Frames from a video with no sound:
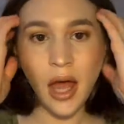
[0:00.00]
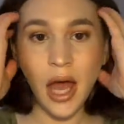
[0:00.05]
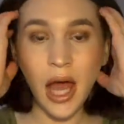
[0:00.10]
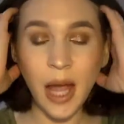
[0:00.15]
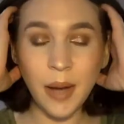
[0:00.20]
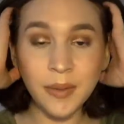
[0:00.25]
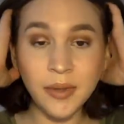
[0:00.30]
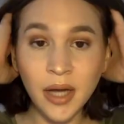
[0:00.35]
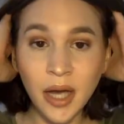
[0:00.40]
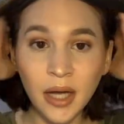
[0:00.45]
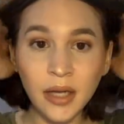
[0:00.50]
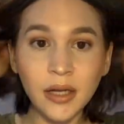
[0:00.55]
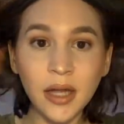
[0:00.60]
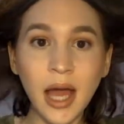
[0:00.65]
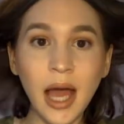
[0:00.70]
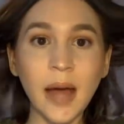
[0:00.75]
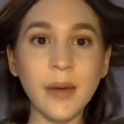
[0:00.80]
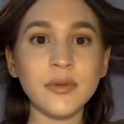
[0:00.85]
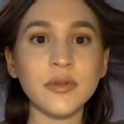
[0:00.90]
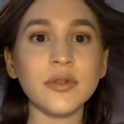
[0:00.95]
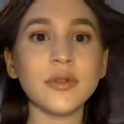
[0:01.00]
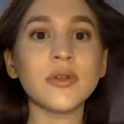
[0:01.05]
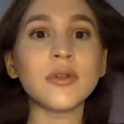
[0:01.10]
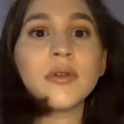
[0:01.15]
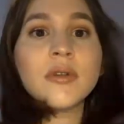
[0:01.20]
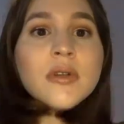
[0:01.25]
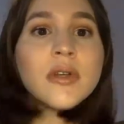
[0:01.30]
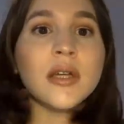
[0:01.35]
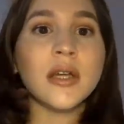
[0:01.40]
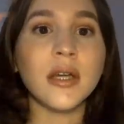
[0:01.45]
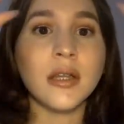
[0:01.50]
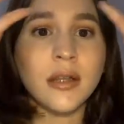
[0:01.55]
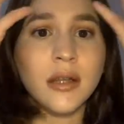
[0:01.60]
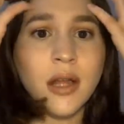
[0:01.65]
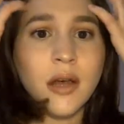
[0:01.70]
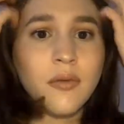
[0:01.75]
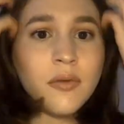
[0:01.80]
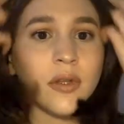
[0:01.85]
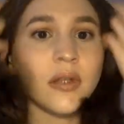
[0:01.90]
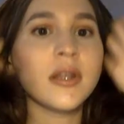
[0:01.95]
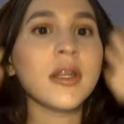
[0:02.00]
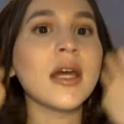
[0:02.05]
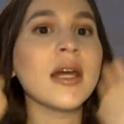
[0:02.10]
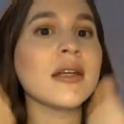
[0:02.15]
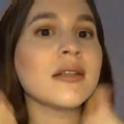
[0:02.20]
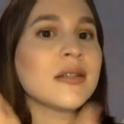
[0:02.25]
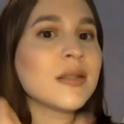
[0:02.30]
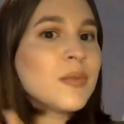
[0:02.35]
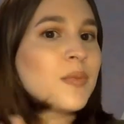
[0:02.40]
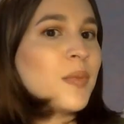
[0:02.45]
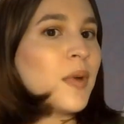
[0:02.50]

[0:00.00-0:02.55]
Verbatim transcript: I'm not absolutely in love with this,